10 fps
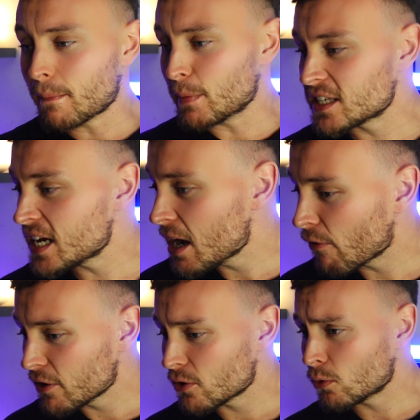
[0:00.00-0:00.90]

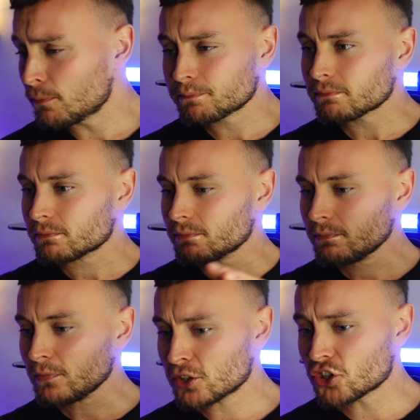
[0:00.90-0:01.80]
material.
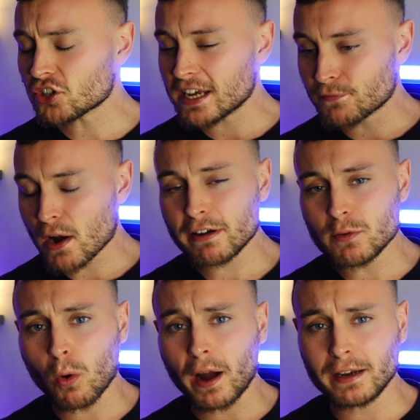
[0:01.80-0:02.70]
Just, it's very
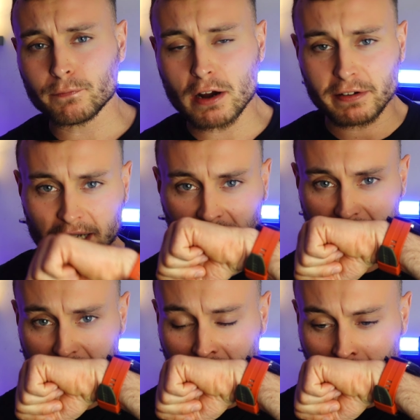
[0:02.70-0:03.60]
white and very
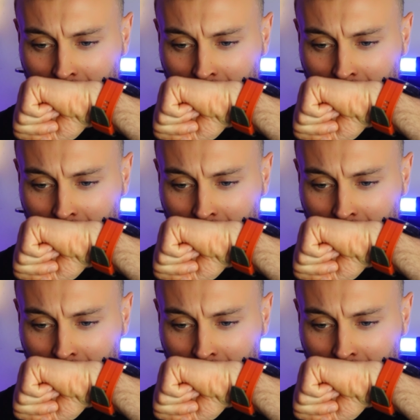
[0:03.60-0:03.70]
clean.